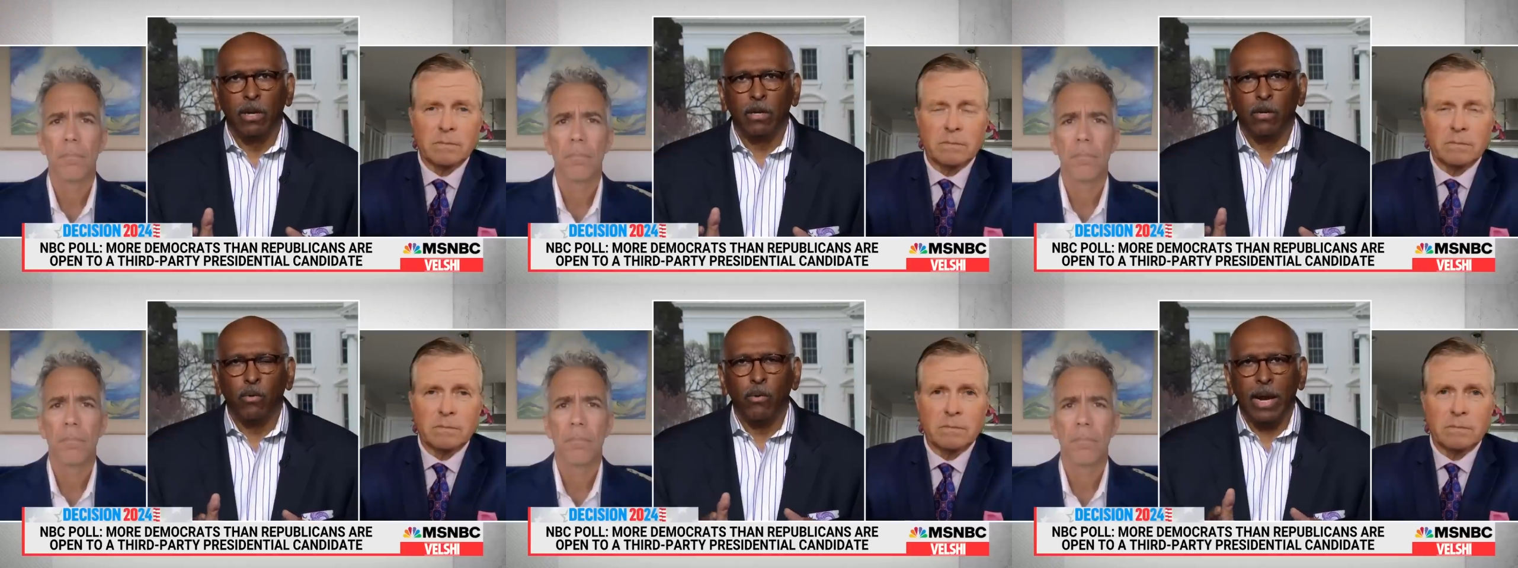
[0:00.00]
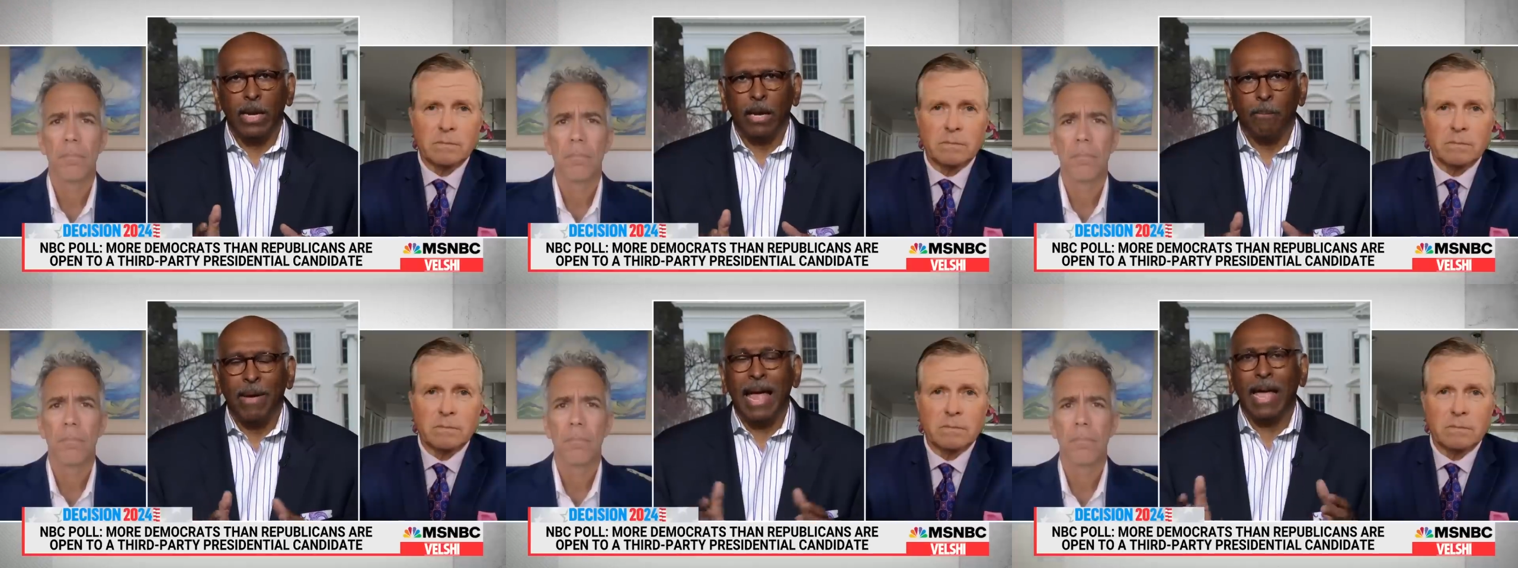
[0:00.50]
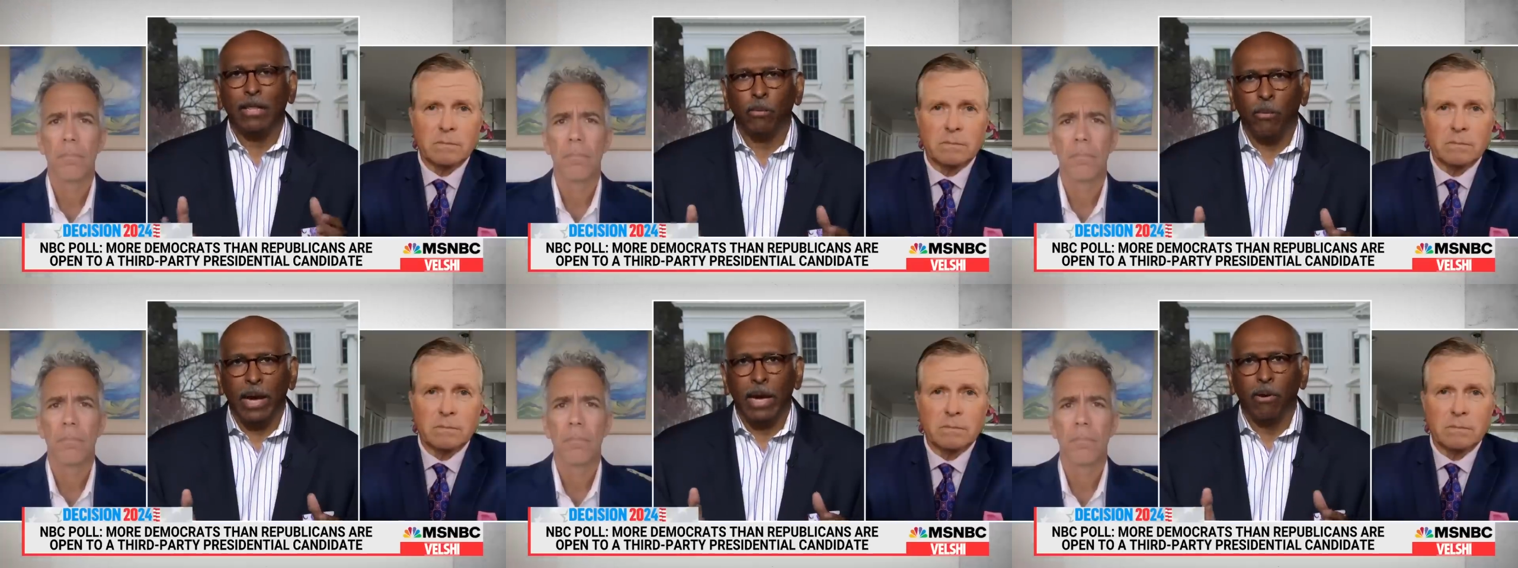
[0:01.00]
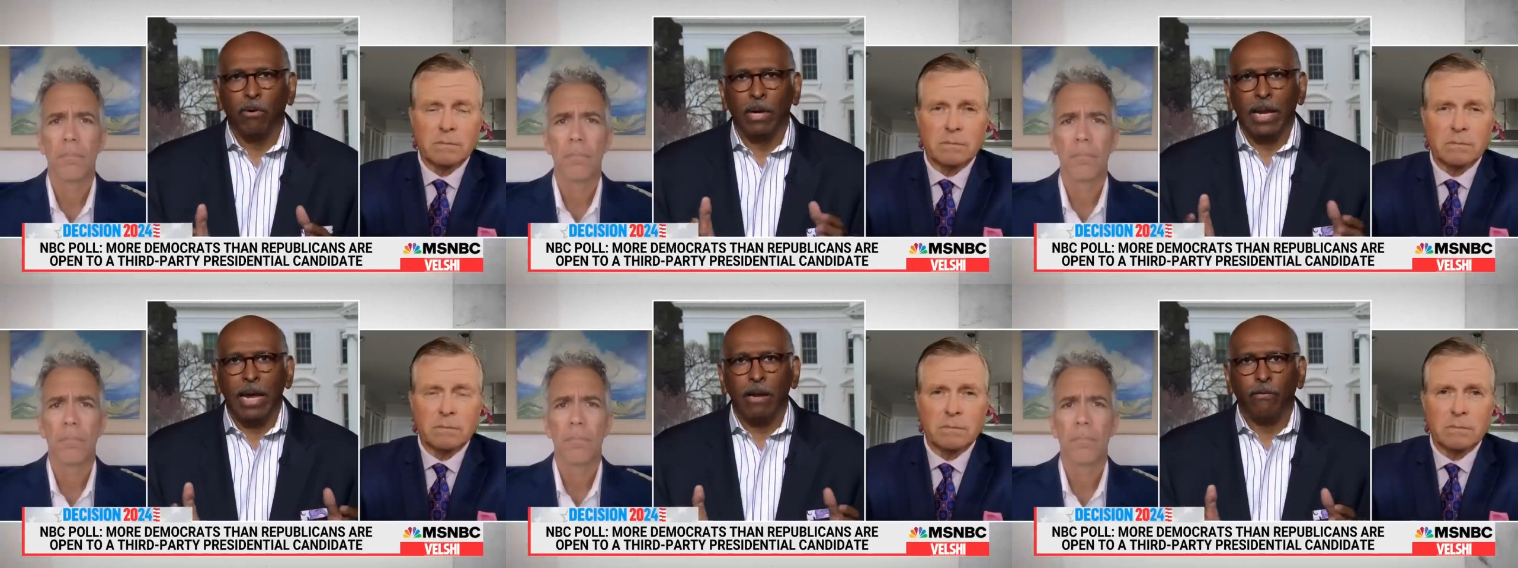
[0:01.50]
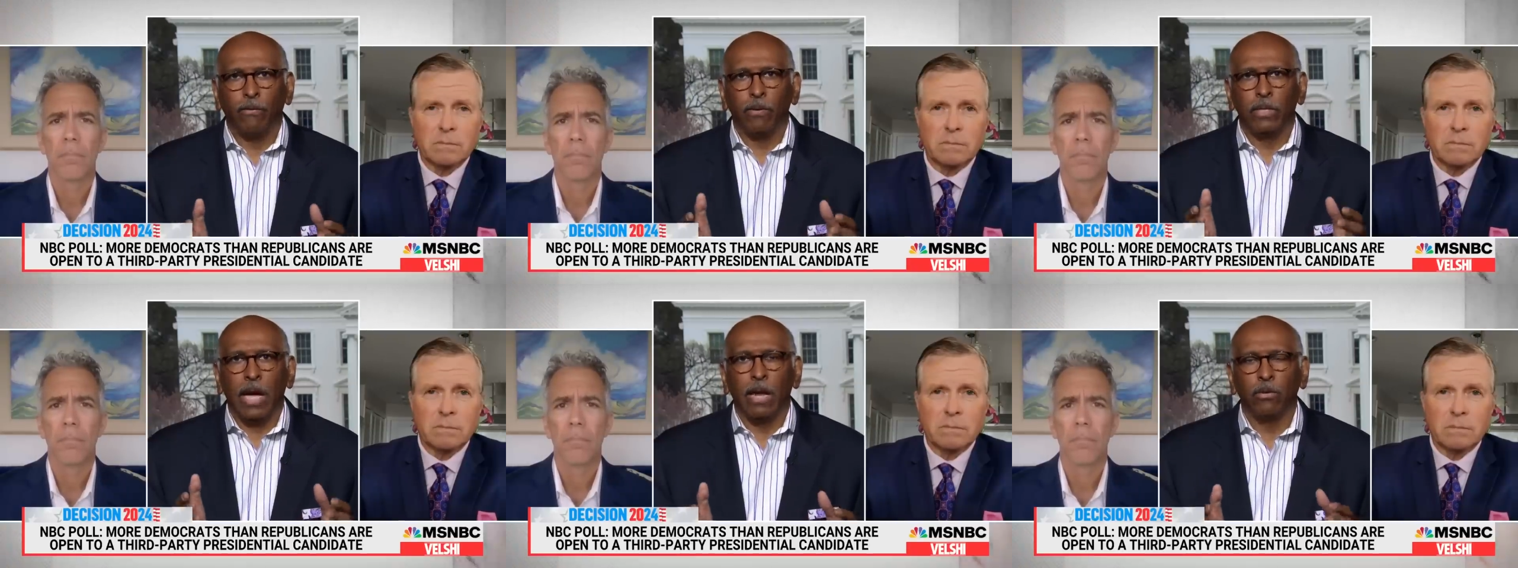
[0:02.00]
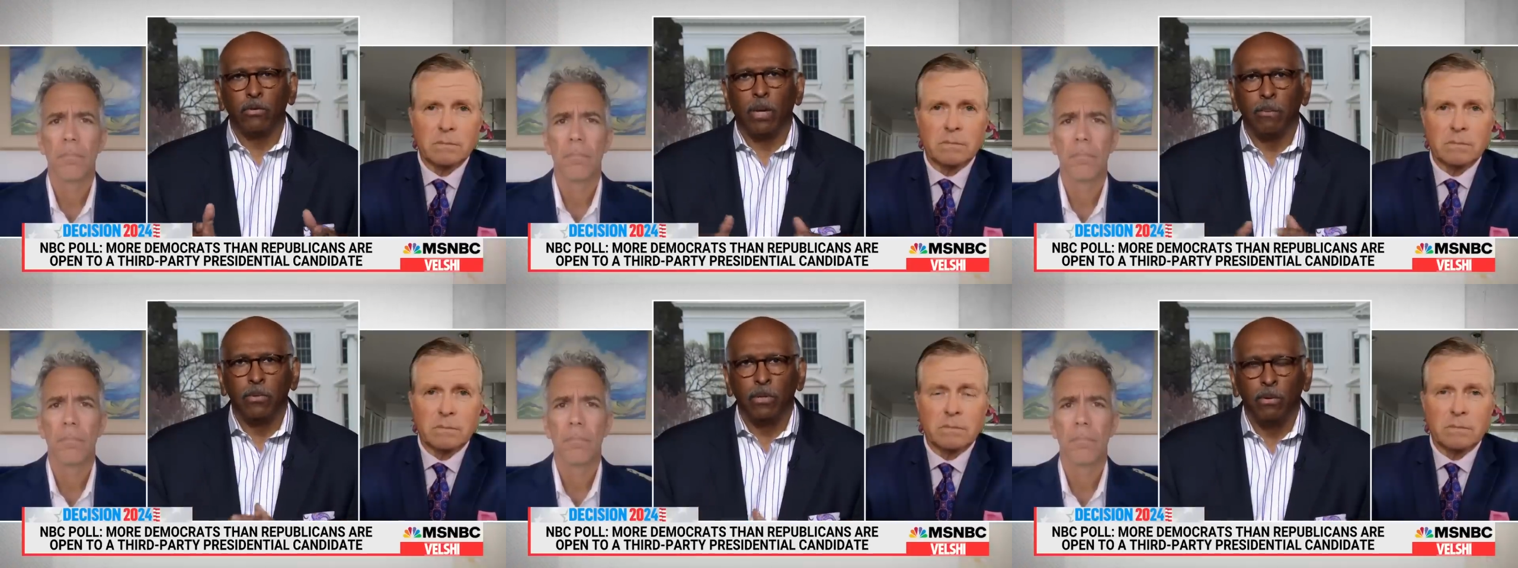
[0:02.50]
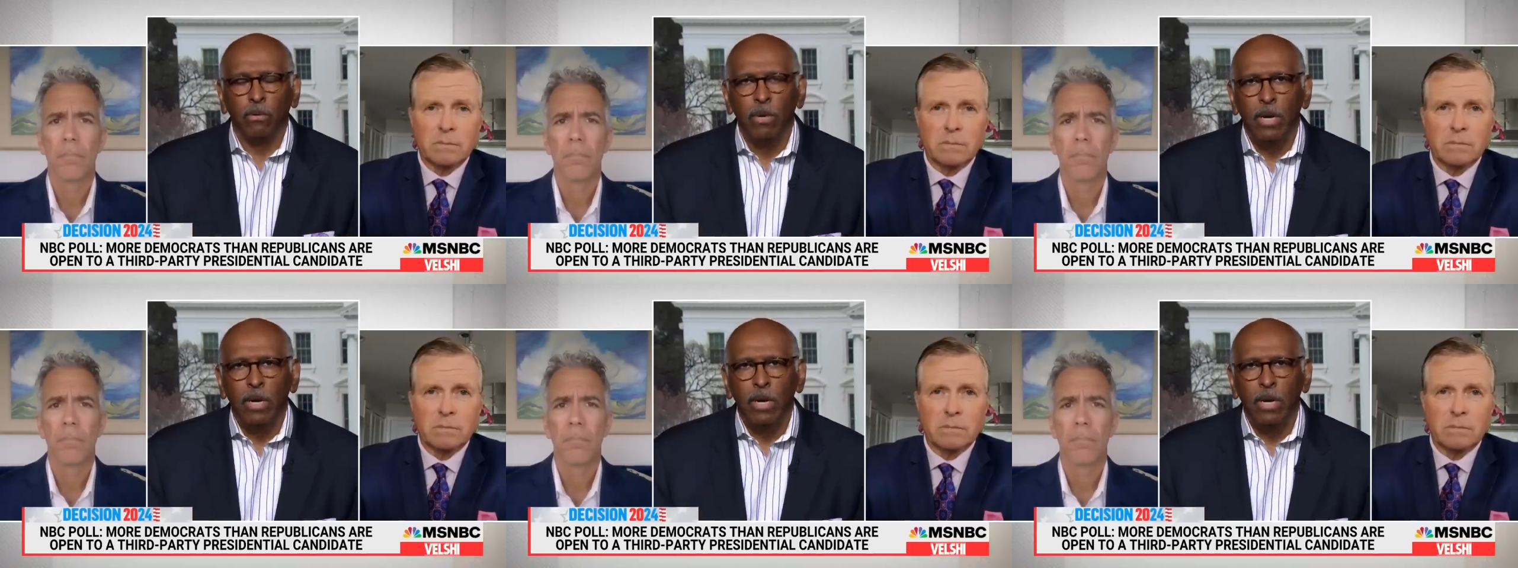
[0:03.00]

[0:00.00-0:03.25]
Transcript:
Speaker 1: create a pathway or lane for Donald Trump to,